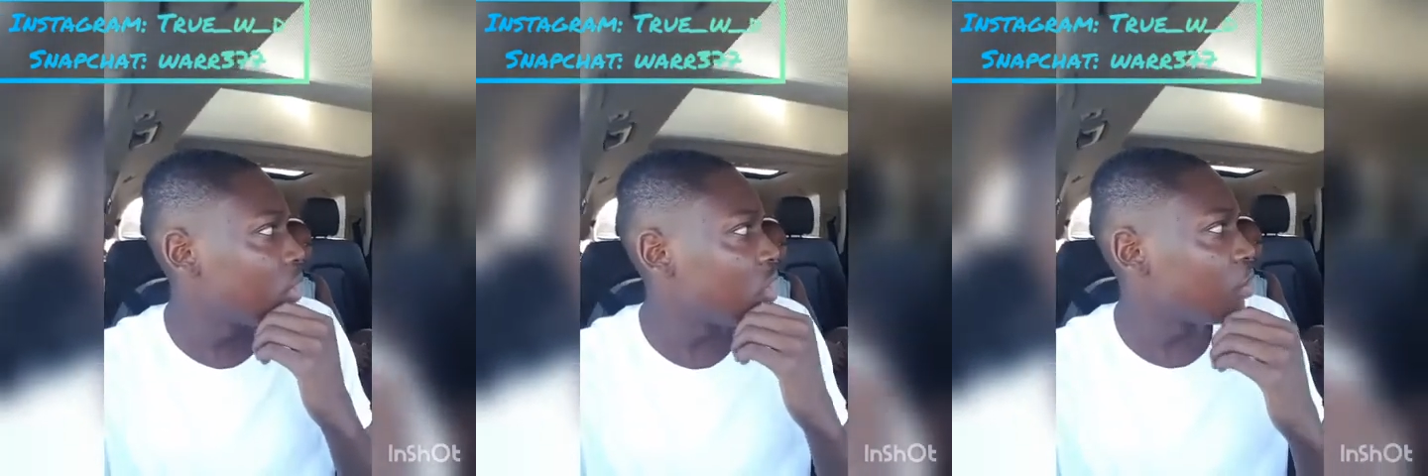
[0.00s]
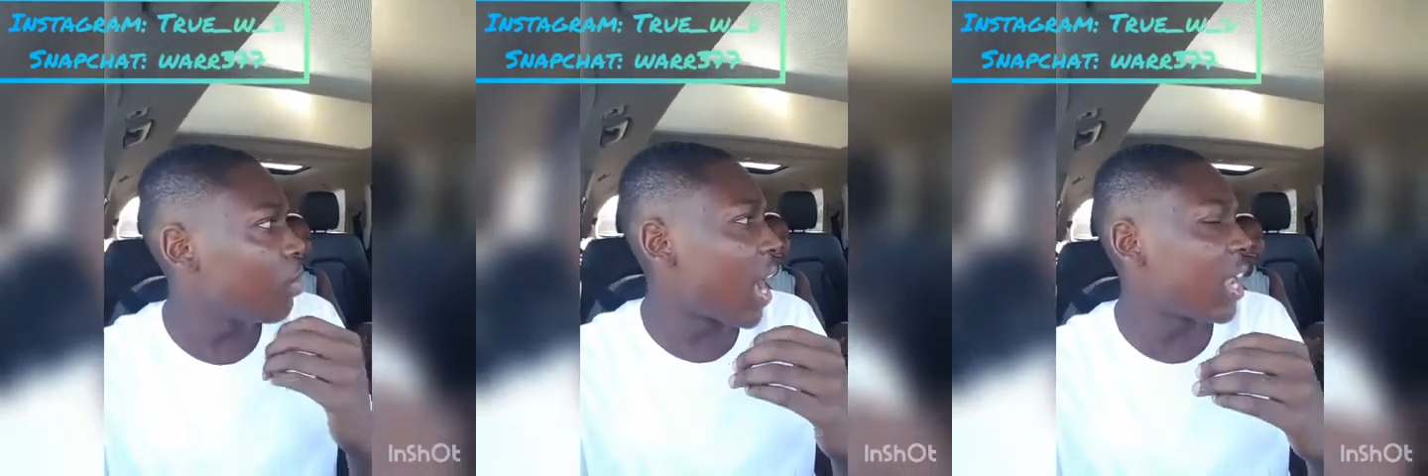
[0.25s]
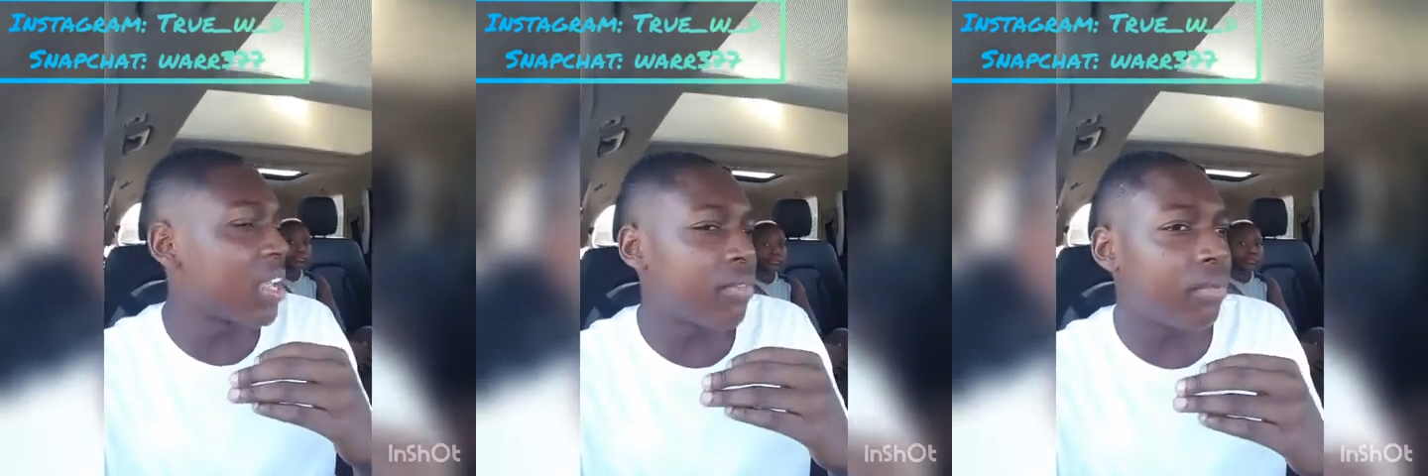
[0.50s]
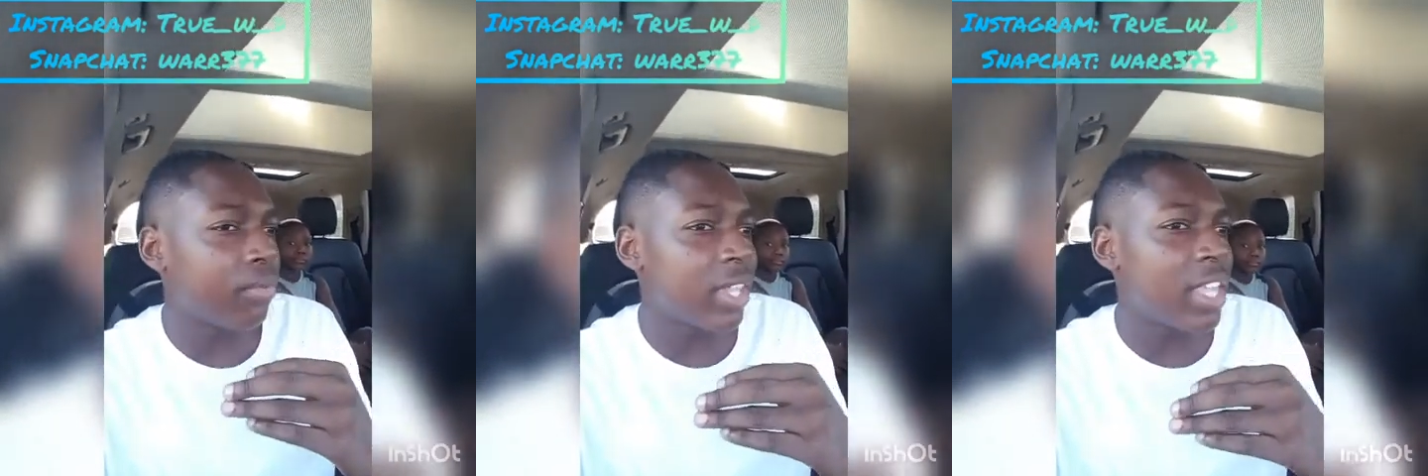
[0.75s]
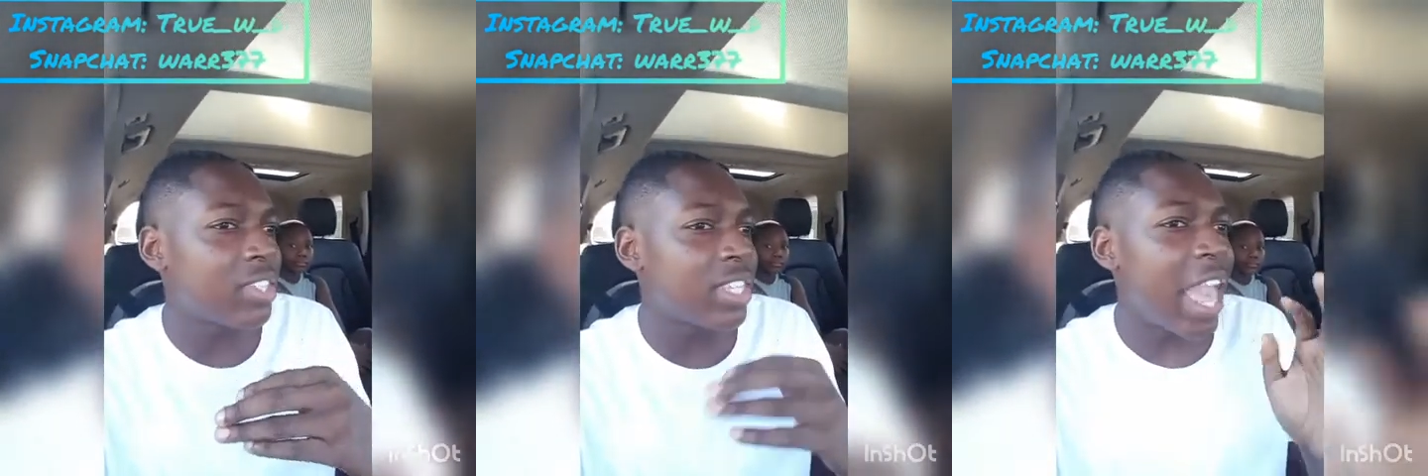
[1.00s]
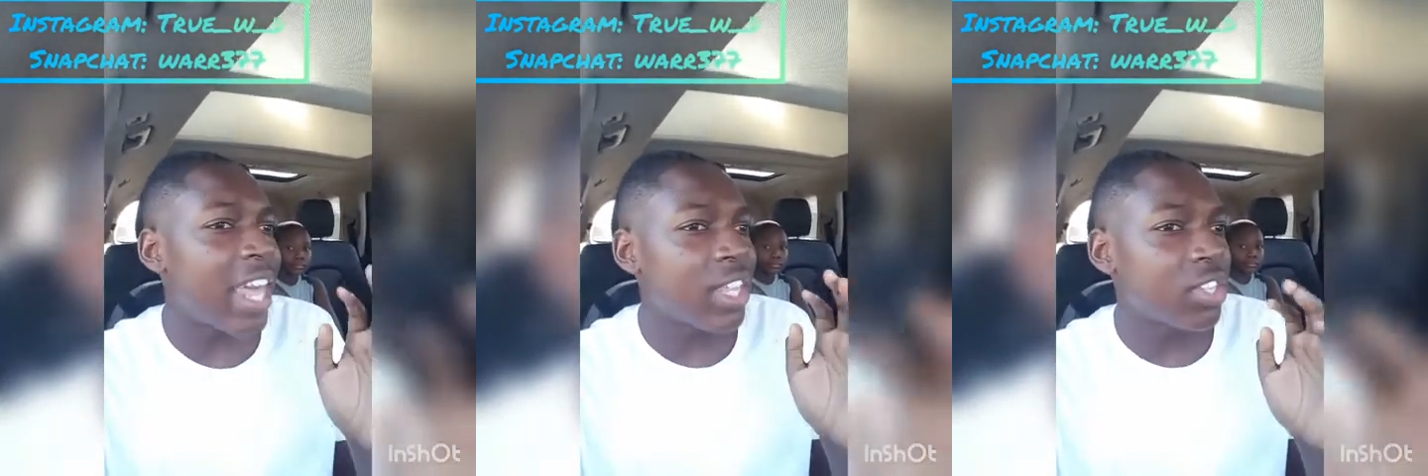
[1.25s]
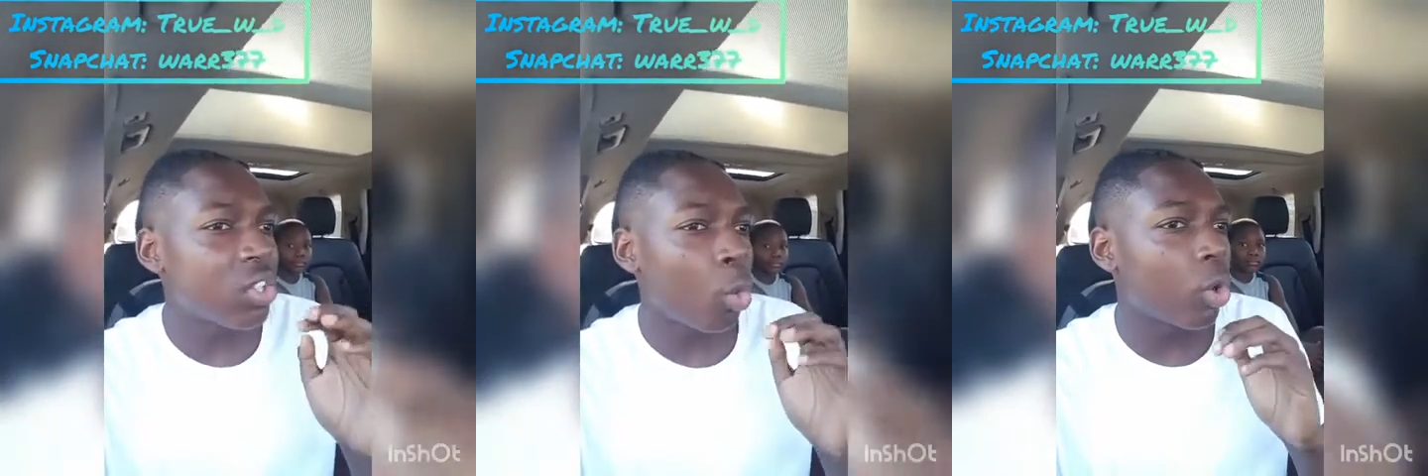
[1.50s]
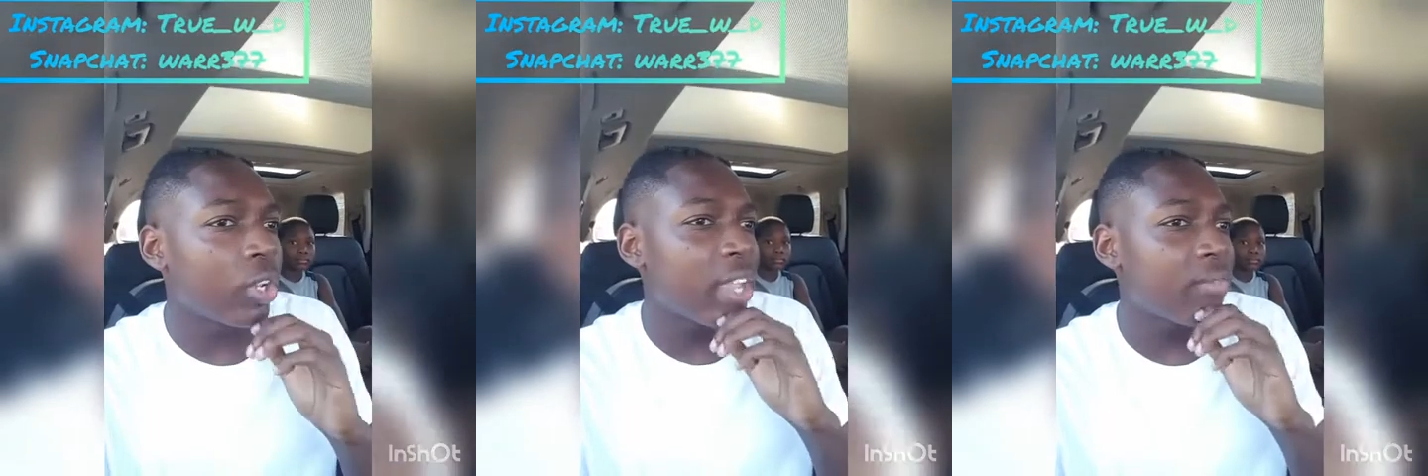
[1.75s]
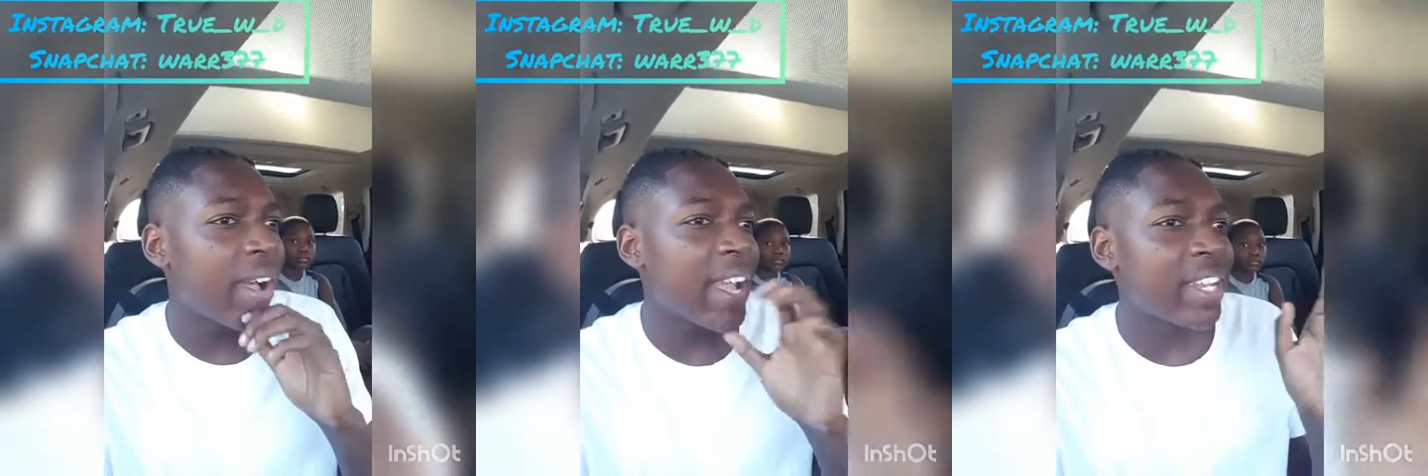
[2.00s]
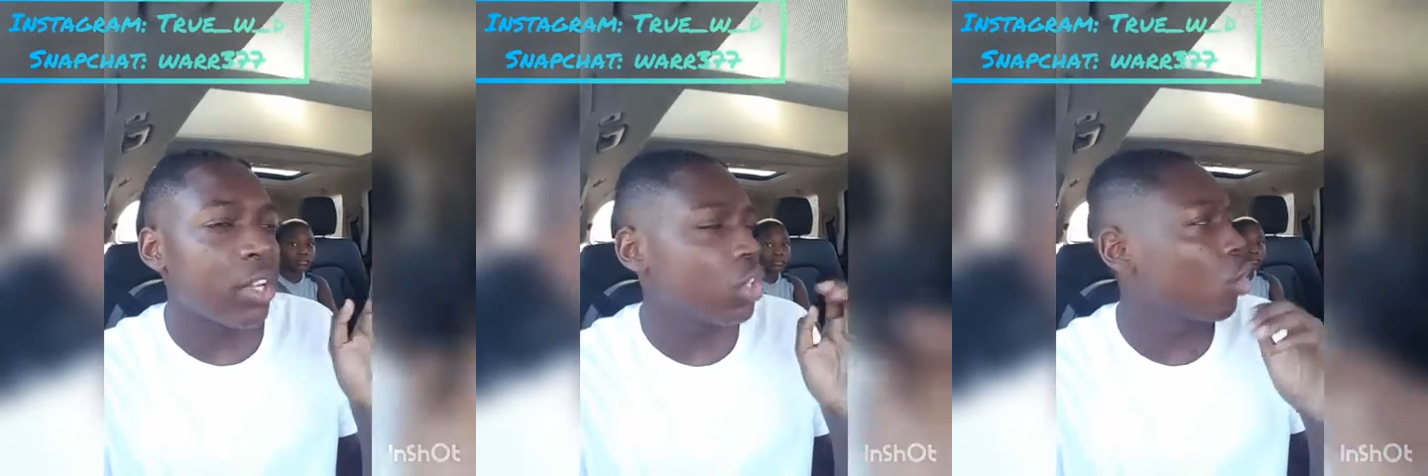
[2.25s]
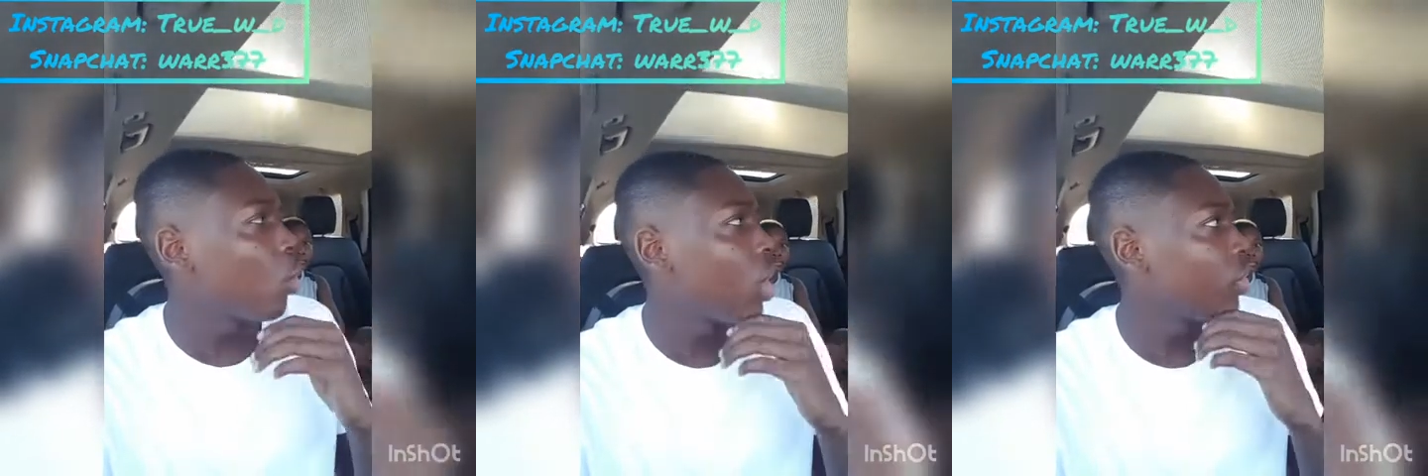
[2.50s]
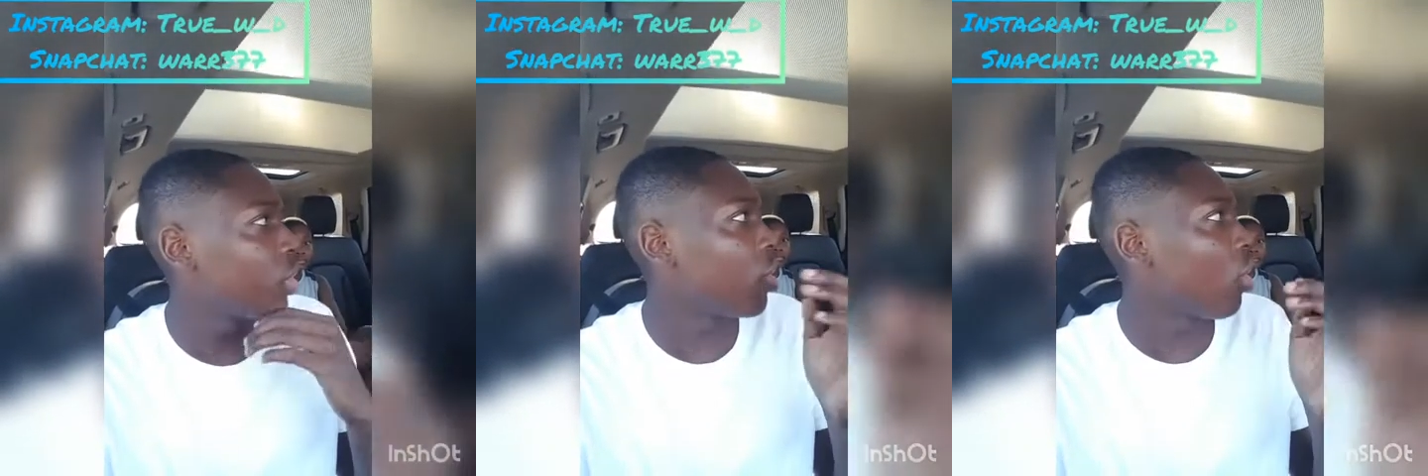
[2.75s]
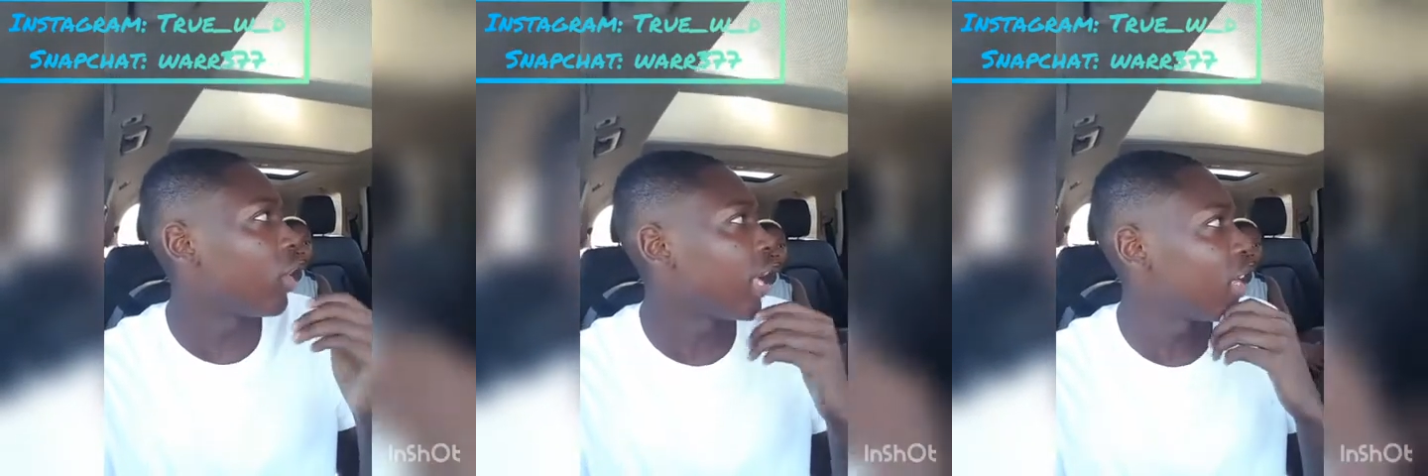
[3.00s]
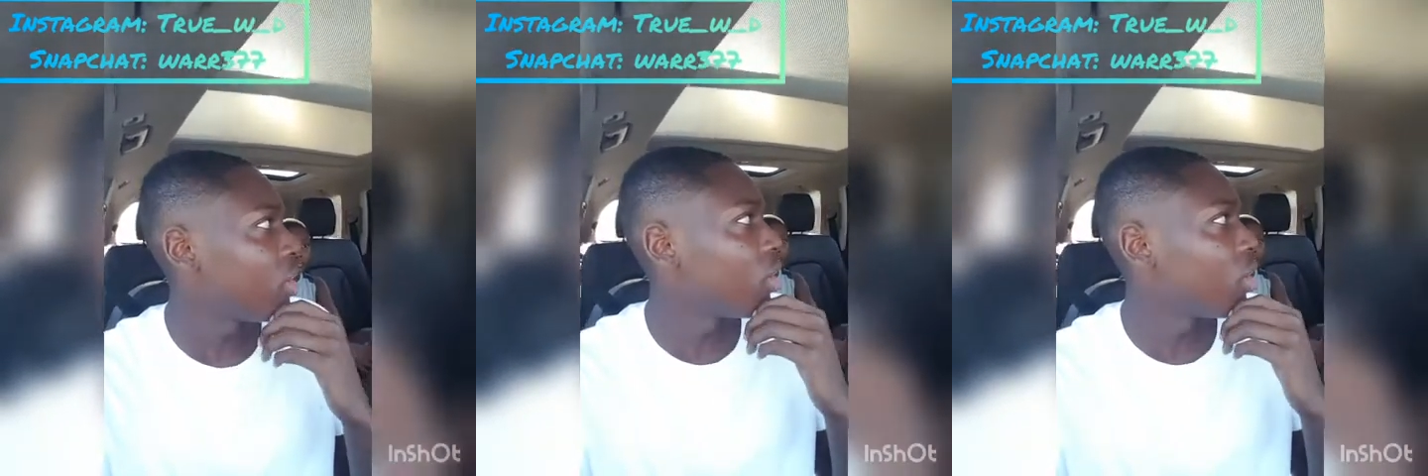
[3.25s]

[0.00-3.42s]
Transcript: just by they status or they financial wealth and all that,